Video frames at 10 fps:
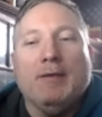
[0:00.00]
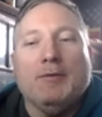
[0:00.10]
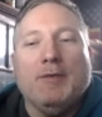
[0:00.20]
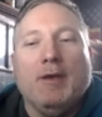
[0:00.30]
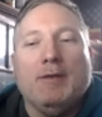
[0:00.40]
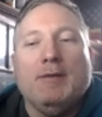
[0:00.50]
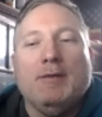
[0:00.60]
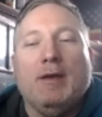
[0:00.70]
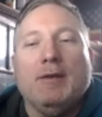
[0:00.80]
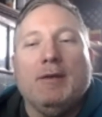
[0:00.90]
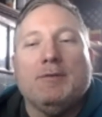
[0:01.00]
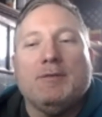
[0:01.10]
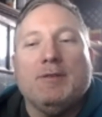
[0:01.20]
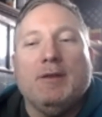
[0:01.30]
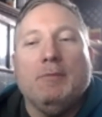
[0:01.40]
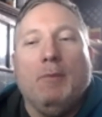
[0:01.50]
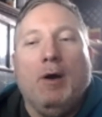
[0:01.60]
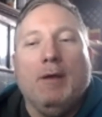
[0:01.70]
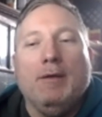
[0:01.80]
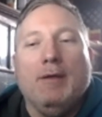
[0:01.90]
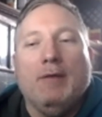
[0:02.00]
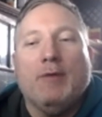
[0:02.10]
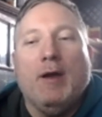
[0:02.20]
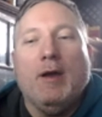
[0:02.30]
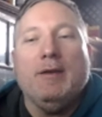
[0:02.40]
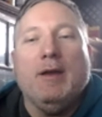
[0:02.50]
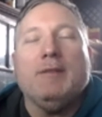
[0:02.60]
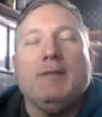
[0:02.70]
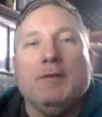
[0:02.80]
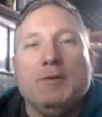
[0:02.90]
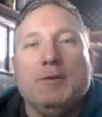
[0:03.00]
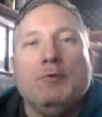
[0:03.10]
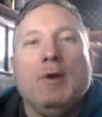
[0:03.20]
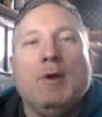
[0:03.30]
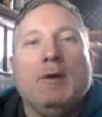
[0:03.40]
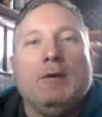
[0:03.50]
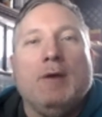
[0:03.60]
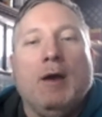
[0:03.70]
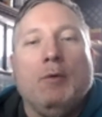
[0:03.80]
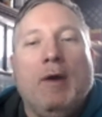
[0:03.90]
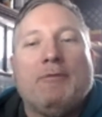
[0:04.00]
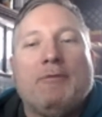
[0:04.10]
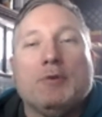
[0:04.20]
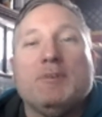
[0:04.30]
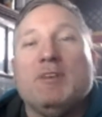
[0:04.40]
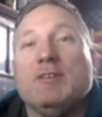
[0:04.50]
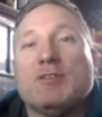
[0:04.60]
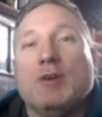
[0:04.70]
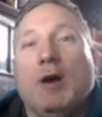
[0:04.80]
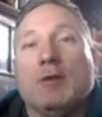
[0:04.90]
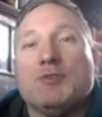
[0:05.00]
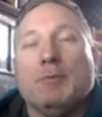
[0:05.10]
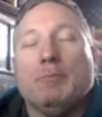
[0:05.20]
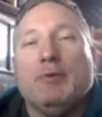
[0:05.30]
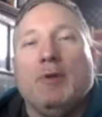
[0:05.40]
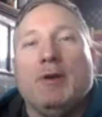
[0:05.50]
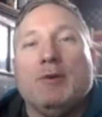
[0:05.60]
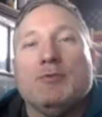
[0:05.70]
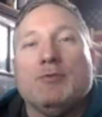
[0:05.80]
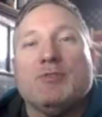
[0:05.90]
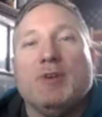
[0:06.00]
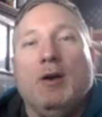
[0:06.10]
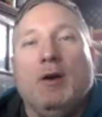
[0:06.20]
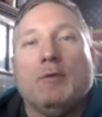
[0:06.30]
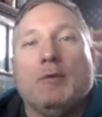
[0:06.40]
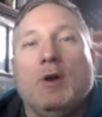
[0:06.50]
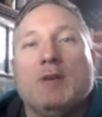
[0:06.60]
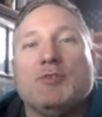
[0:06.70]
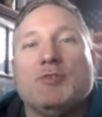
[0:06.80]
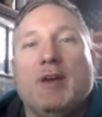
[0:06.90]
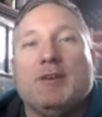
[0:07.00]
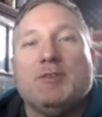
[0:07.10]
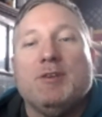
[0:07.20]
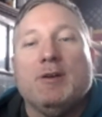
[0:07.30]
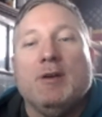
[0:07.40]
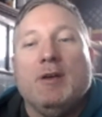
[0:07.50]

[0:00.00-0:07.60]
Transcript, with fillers: You said uh, you said on uh, Friday night that you uh, will have 13 scholarship players uh, on the roster next year.